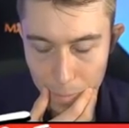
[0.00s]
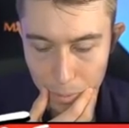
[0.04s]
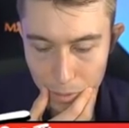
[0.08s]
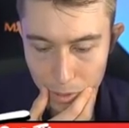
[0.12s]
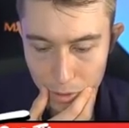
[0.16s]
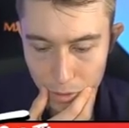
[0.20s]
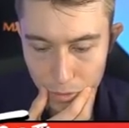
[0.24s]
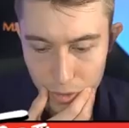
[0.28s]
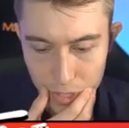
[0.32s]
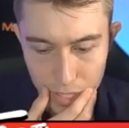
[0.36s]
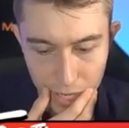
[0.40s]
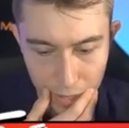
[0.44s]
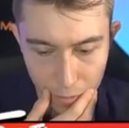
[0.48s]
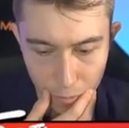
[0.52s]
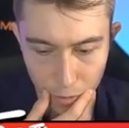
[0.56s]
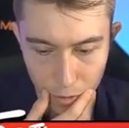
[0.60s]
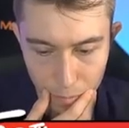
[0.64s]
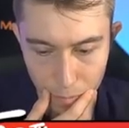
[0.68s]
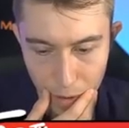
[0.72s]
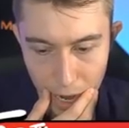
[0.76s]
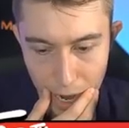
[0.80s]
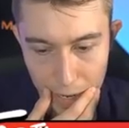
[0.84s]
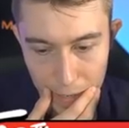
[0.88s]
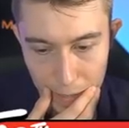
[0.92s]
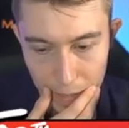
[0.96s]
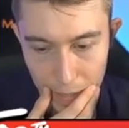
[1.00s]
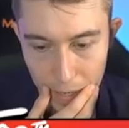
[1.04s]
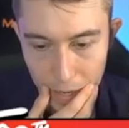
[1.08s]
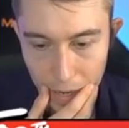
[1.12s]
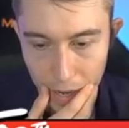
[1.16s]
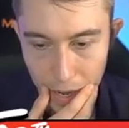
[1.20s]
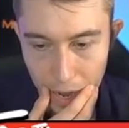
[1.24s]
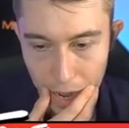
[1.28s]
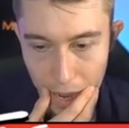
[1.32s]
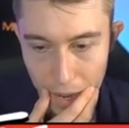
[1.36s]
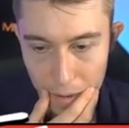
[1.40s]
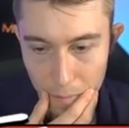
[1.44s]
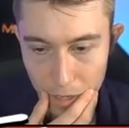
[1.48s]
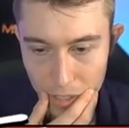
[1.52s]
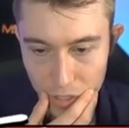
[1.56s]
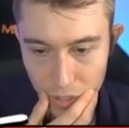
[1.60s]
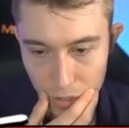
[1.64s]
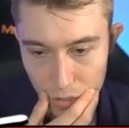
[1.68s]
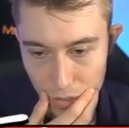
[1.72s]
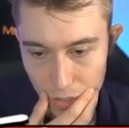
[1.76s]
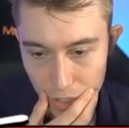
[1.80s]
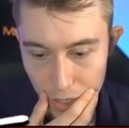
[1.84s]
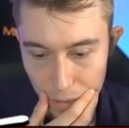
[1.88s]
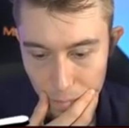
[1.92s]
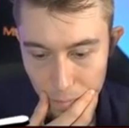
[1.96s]
a balloon deck with miner and
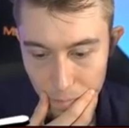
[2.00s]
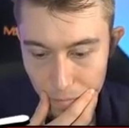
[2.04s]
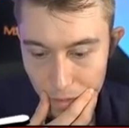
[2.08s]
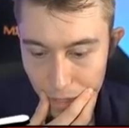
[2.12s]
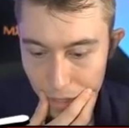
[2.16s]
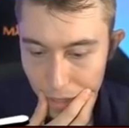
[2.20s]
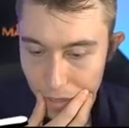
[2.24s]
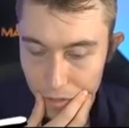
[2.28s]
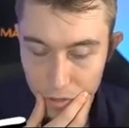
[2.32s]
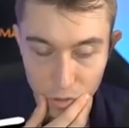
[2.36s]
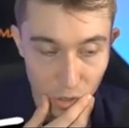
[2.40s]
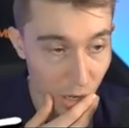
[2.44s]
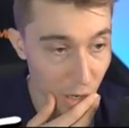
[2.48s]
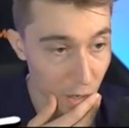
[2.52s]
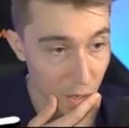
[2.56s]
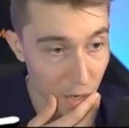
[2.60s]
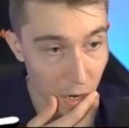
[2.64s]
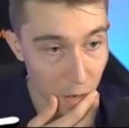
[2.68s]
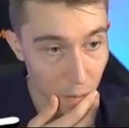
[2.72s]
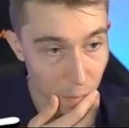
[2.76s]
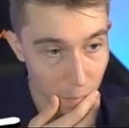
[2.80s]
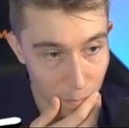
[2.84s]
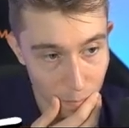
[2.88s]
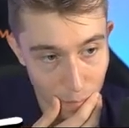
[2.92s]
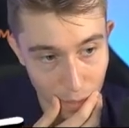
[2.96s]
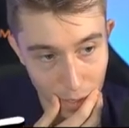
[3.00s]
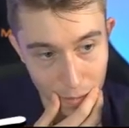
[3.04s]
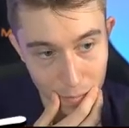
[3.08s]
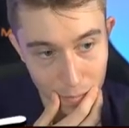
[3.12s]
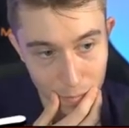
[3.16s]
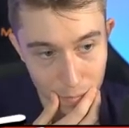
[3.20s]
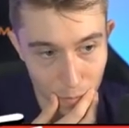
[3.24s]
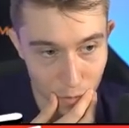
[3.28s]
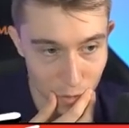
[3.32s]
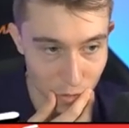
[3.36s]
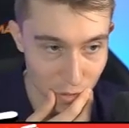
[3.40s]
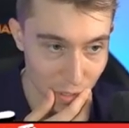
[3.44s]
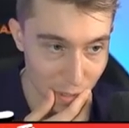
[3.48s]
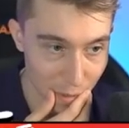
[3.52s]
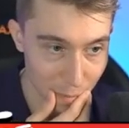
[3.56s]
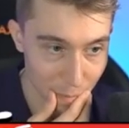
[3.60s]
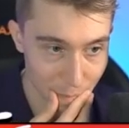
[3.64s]
musketeer. I don't know, but we'll see.